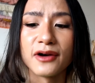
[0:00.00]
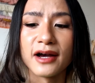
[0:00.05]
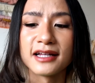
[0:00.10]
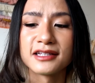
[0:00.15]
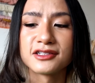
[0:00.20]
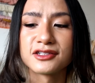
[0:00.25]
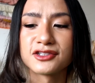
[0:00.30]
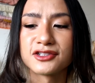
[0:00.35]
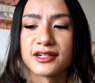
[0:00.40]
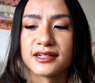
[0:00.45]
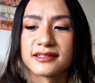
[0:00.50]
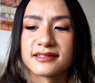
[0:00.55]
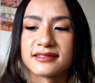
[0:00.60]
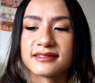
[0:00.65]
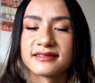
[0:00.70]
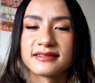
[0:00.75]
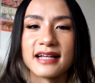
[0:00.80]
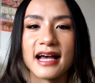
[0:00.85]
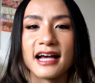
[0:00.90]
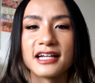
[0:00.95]
It's
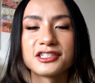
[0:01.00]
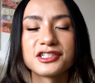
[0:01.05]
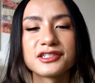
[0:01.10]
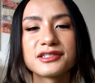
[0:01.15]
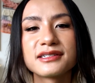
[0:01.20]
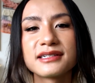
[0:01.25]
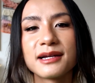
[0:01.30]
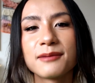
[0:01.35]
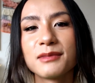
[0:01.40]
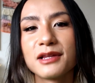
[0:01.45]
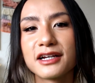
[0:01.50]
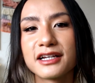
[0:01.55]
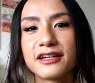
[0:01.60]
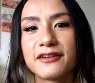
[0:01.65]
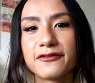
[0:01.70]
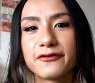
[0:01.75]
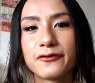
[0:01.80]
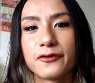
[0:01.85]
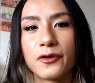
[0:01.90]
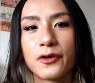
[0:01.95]
just, I just am
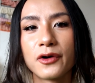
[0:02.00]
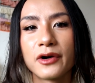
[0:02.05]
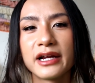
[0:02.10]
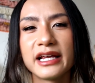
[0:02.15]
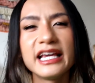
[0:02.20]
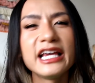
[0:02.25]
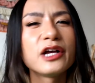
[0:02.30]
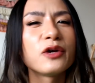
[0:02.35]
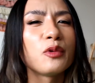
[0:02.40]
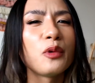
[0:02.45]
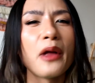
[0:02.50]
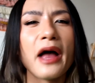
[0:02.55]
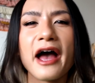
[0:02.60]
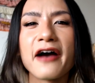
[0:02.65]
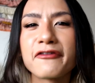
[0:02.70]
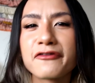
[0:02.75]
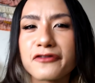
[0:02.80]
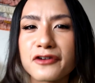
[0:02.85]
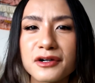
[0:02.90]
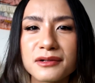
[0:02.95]
looking for equal
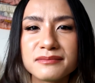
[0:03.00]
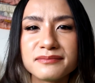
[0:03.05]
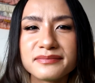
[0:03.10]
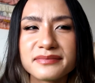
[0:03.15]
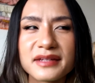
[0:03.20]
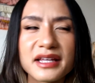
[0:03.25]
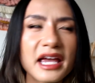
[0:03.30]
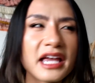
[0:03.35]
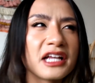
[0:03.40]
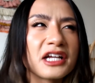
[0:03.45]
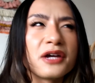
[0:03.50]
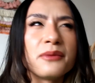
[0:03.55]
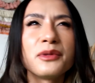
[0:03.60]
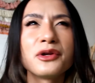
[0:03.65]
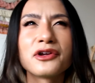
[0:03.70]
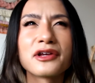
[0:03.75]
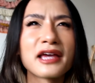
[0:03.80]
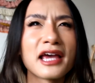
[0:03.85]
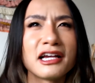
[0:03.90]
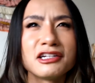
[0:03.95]
effort in
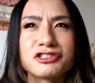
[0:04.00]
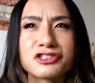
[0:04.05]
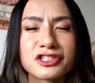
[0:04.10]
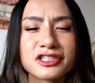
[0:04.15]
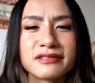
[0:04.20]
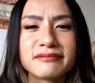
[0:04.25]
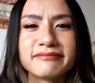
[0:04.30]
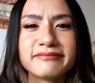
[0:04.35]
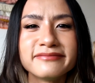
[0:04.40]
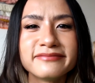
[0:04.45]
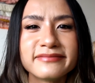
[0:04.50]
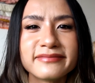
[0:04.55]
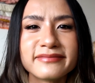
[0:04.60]
communication